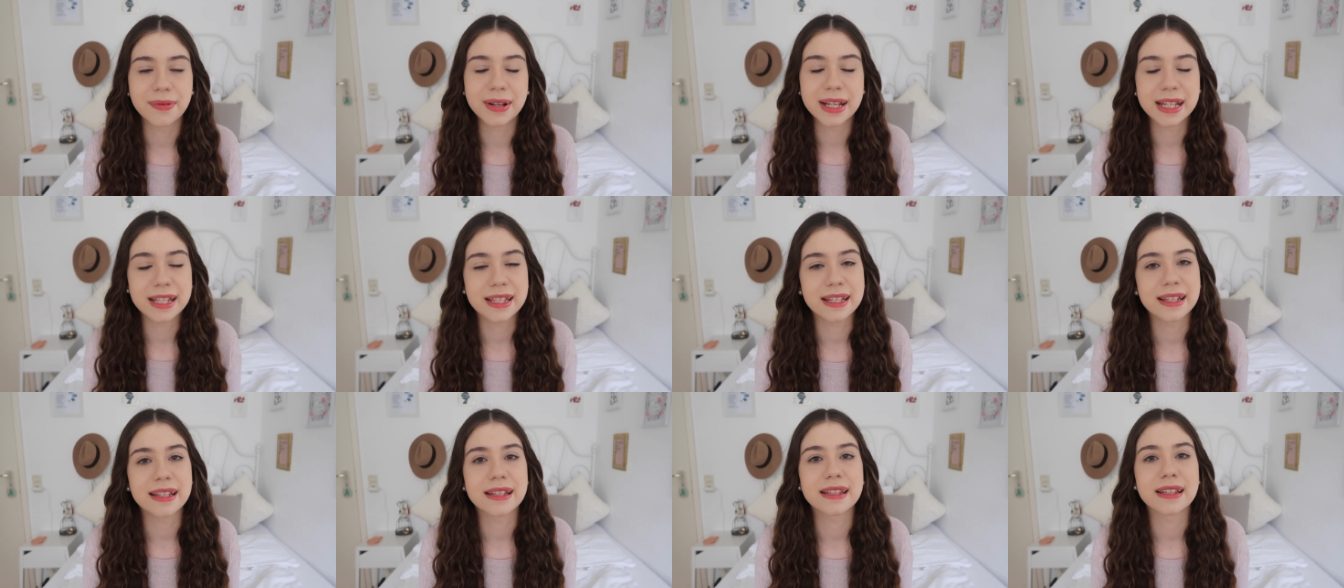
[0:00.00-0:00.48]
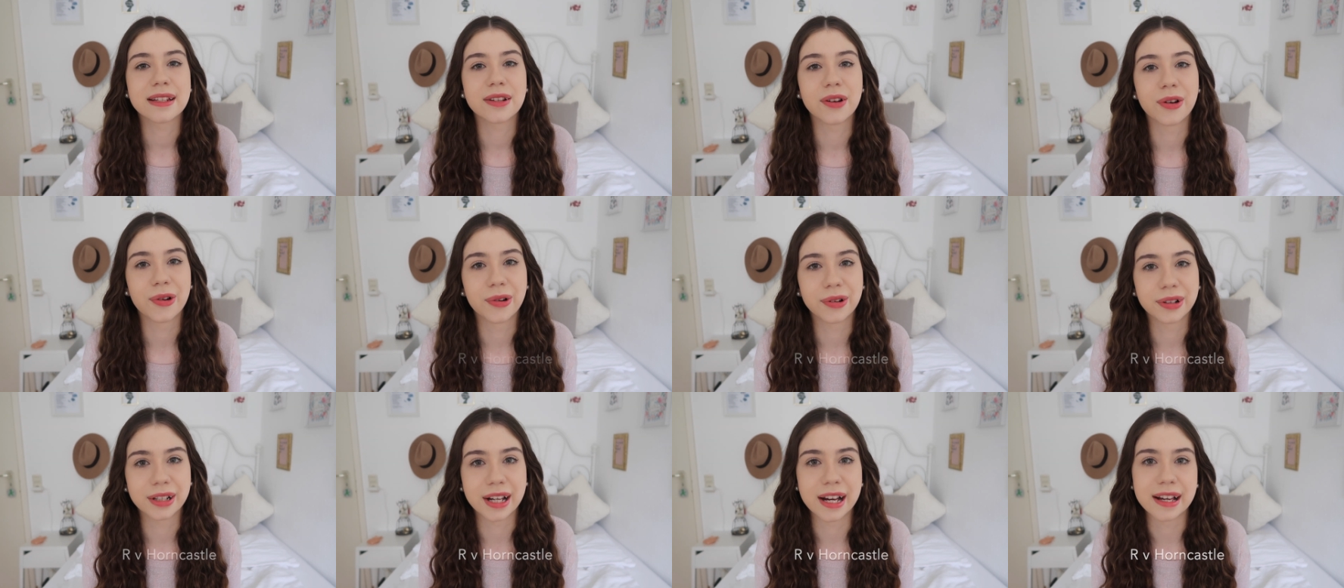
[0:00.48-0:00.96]
And we can see this in
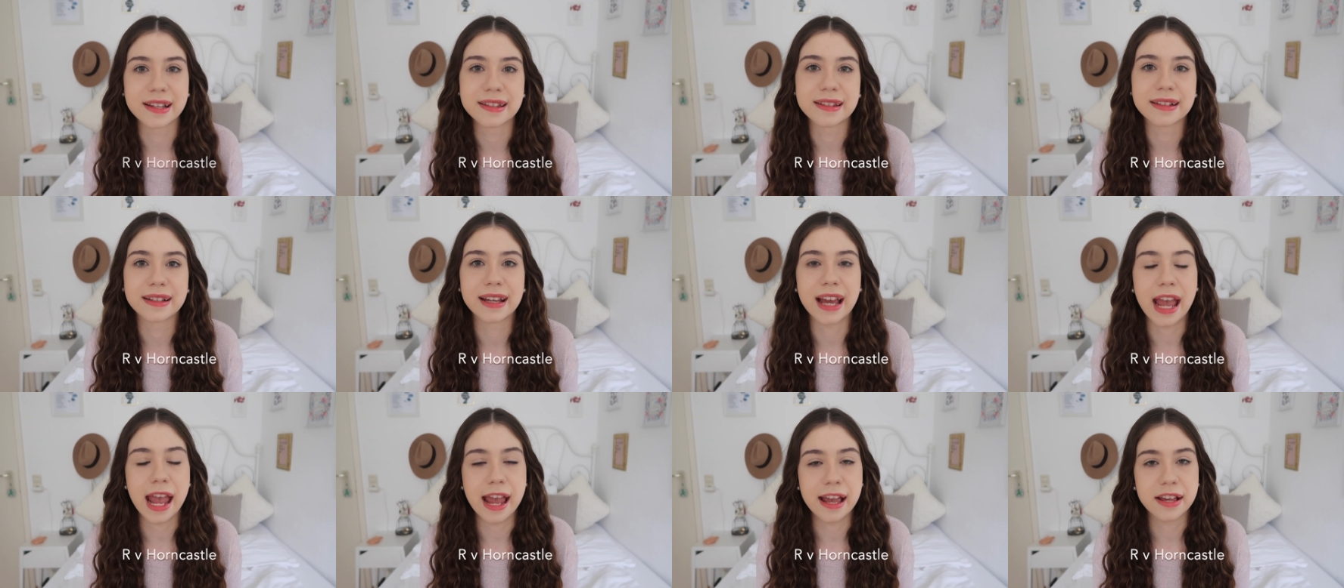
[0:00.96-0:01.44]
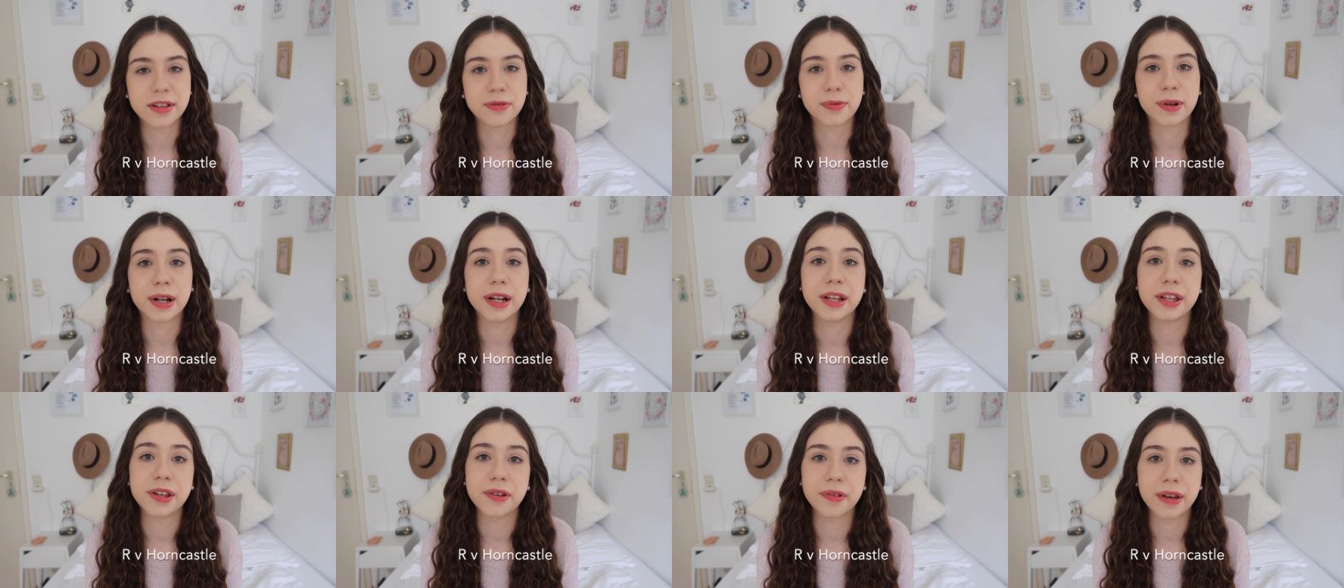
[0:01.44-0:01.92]
the Horncastle case,
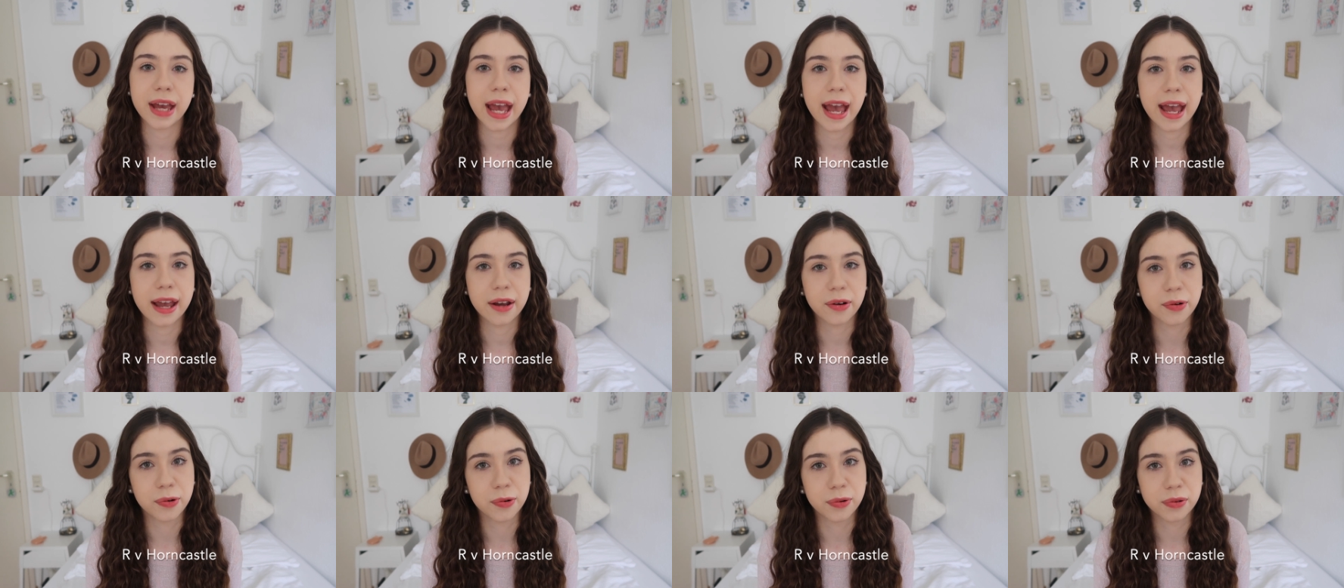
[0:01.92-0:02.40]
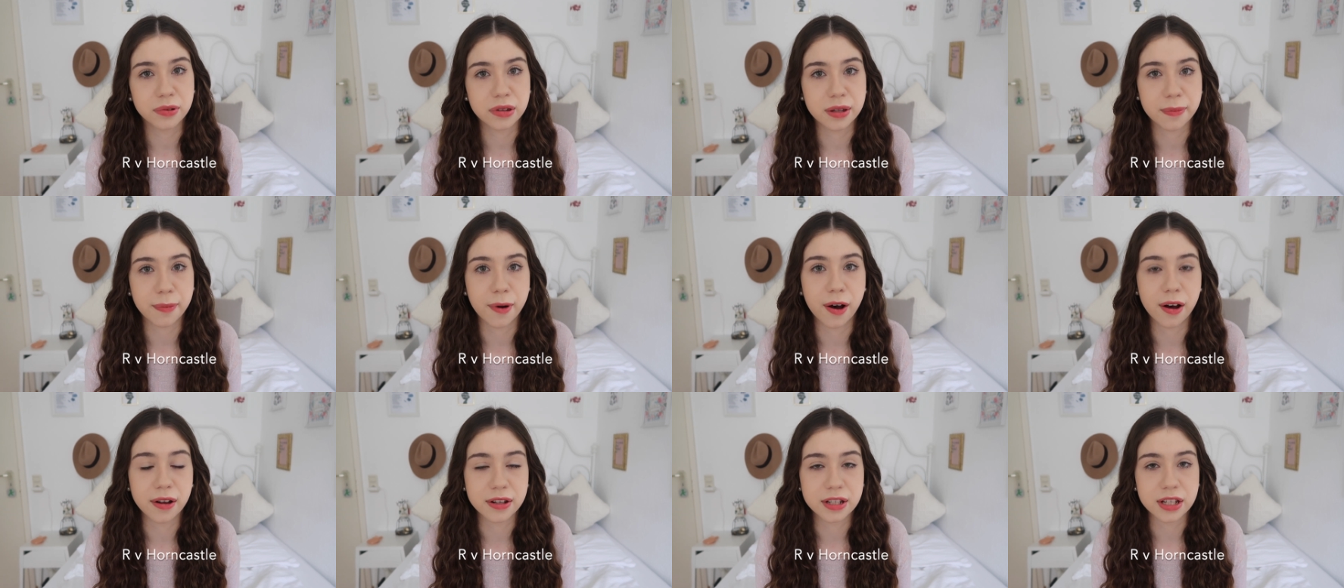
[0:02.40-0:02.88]
where a UK court
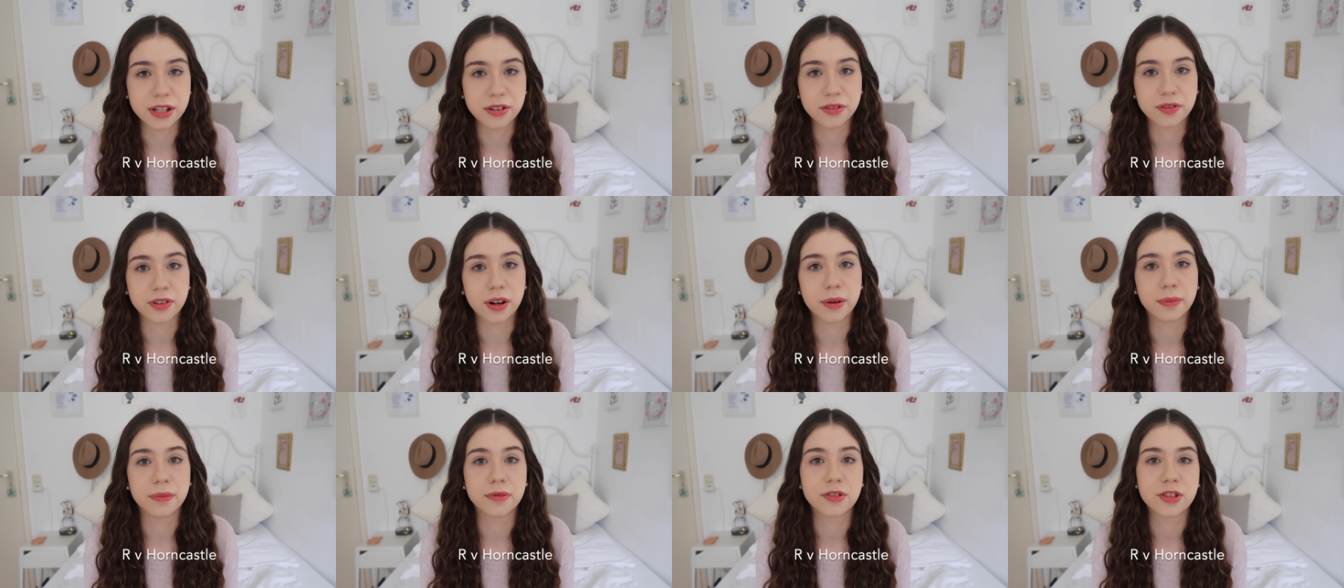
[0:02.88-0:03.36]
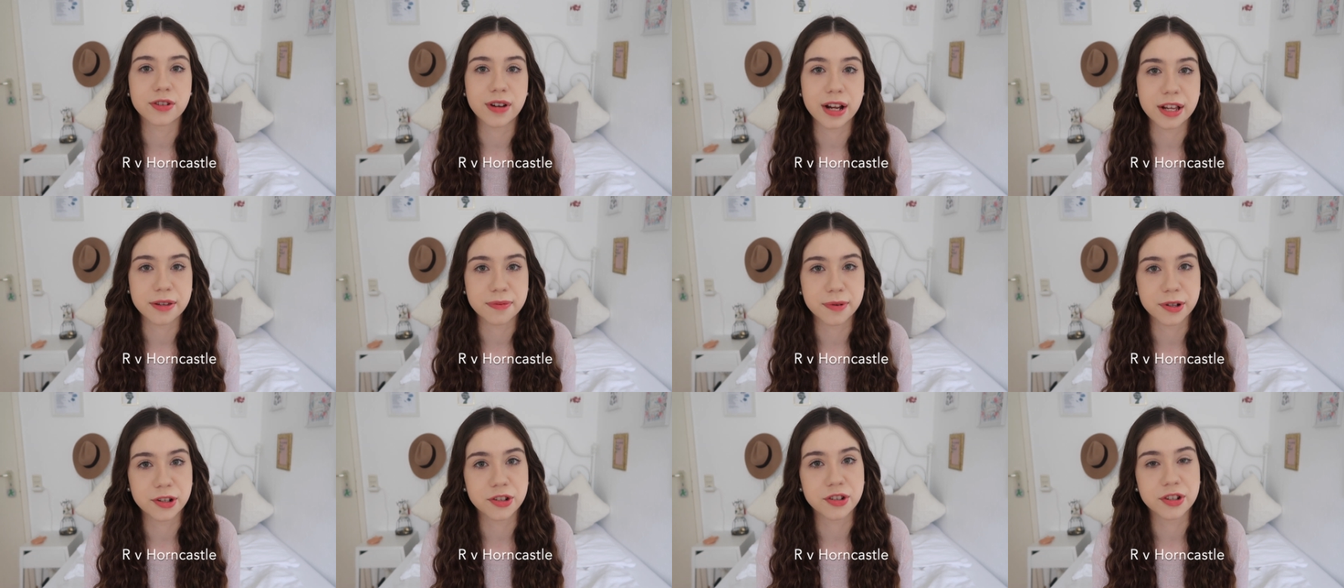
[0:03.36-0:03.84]
departed from
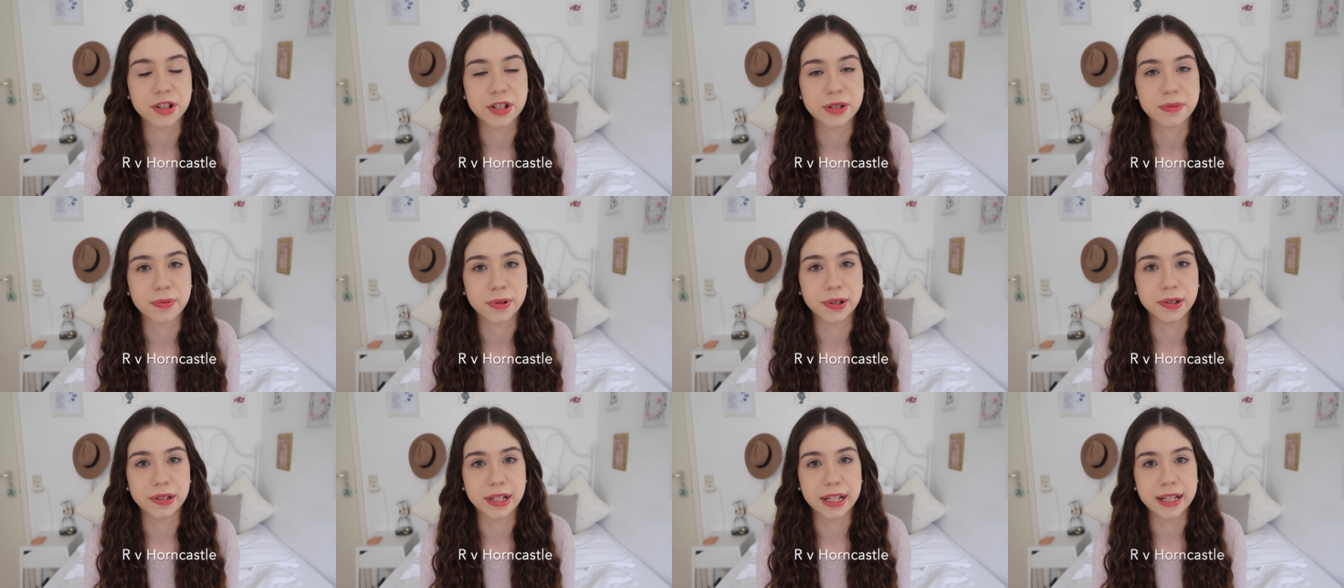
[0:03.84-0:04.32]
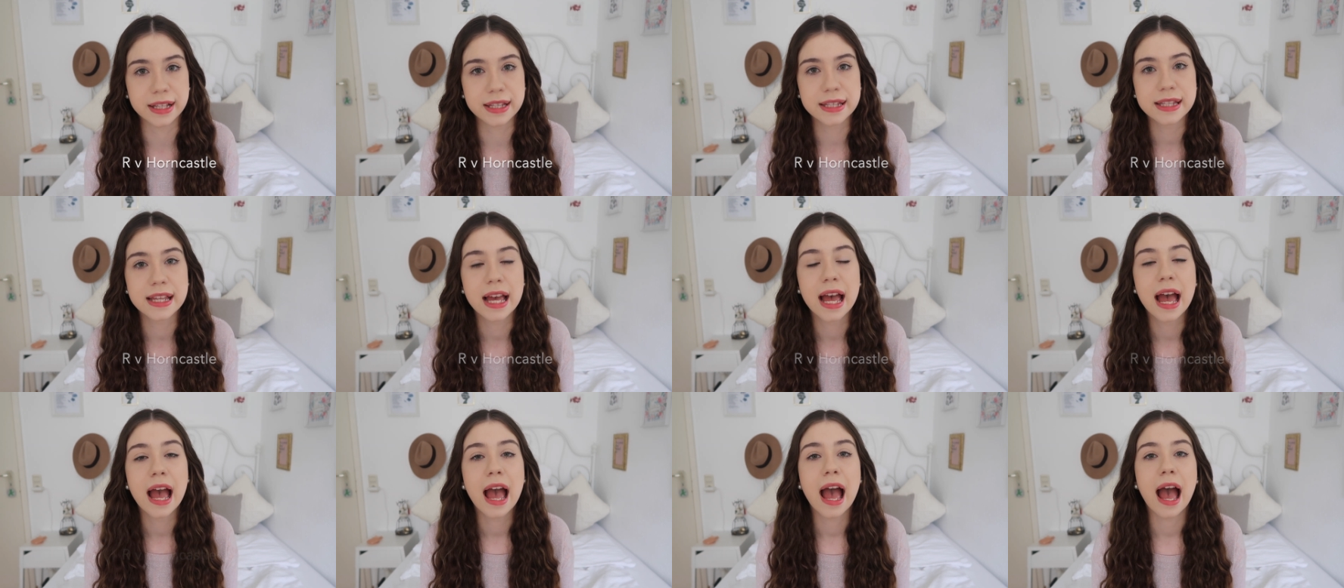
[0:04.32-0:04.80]
Strasbourg
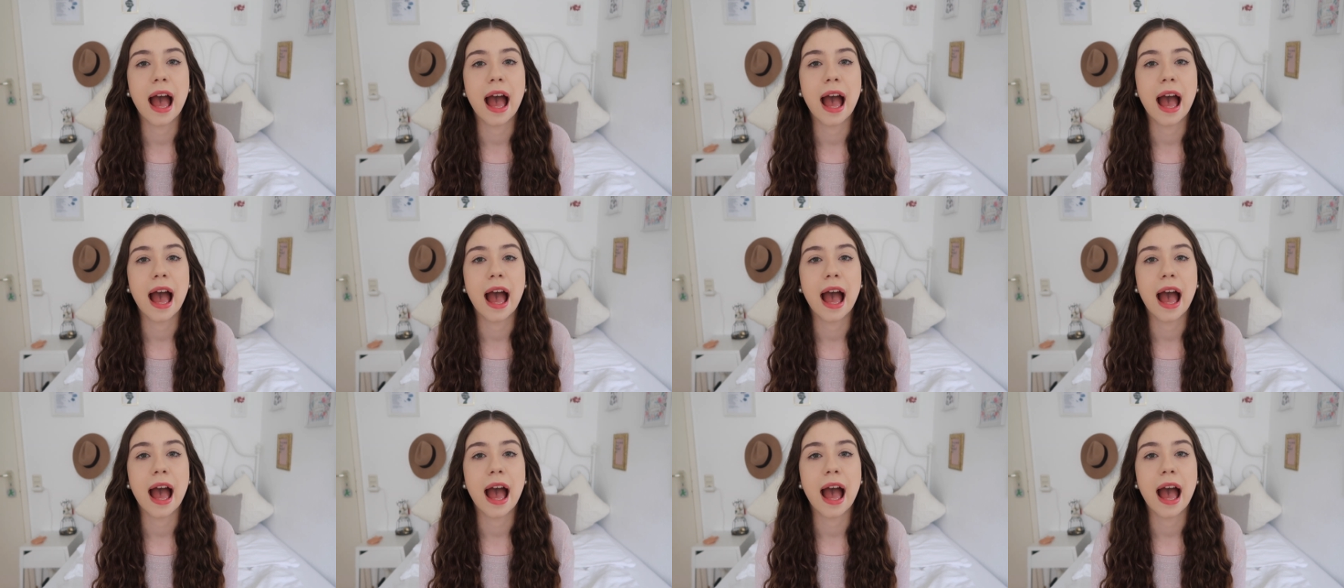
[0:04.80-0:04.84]
jurisprudence.